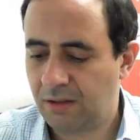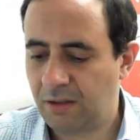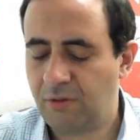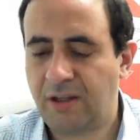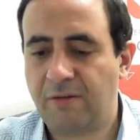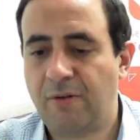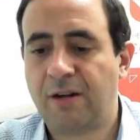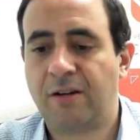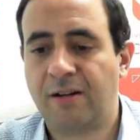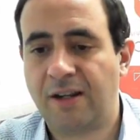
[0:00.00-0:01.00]
you then
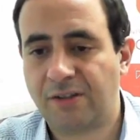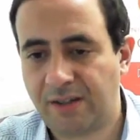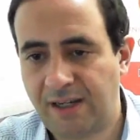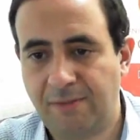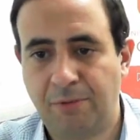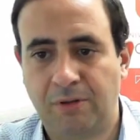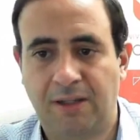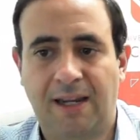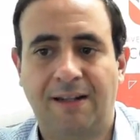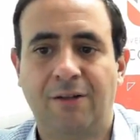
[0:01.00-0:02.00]
recognize a capital
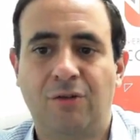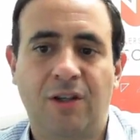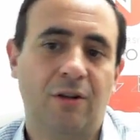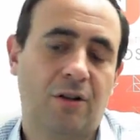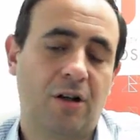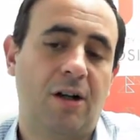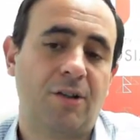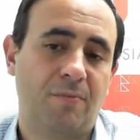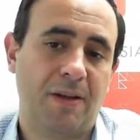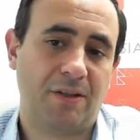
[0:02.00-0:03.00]
gain and you say your
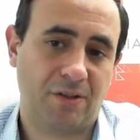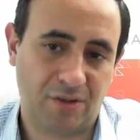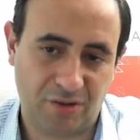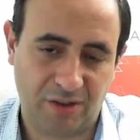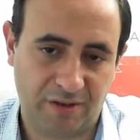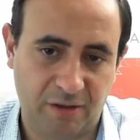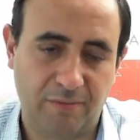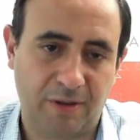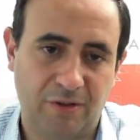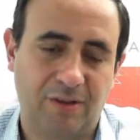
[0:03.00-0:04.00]
cost basis is zero
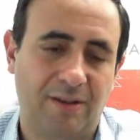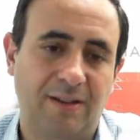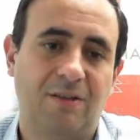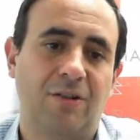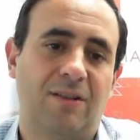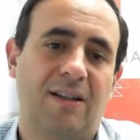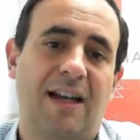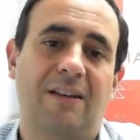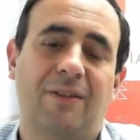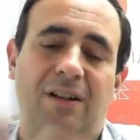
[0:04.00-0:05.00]
because it did just
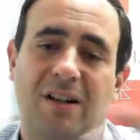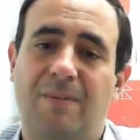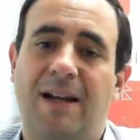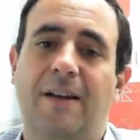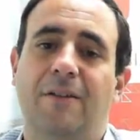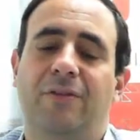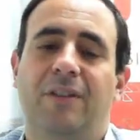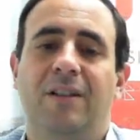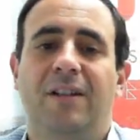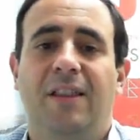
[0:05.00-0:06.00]
kind of come out of
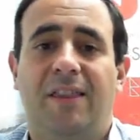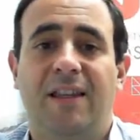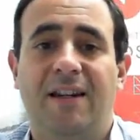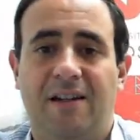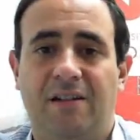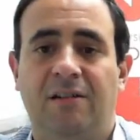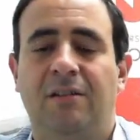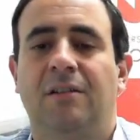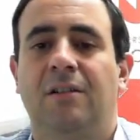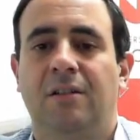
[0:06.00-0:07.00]
thin air.
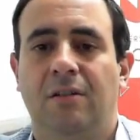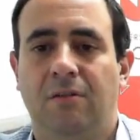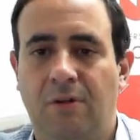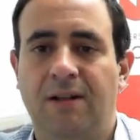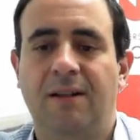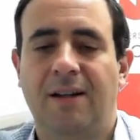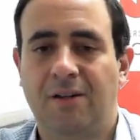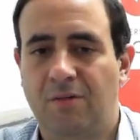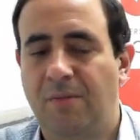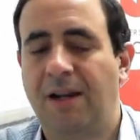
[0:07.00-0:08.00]
One day
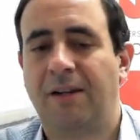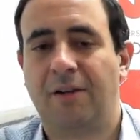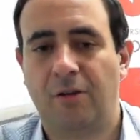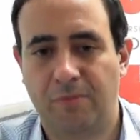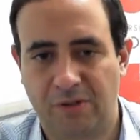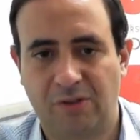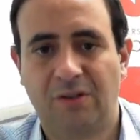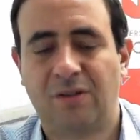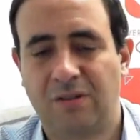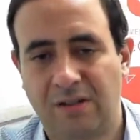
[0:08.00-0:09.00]
you were minding your own
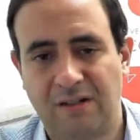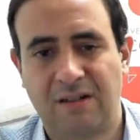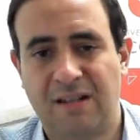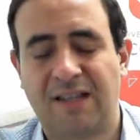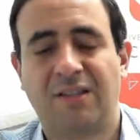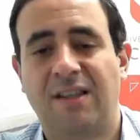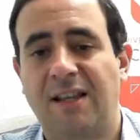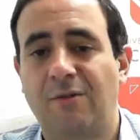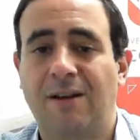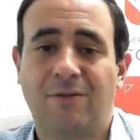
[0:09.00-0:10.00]
business, and the next
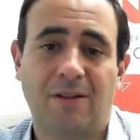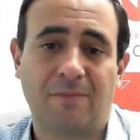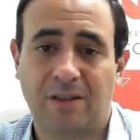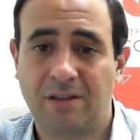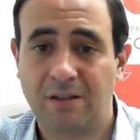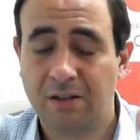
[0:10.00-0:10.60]
day you have something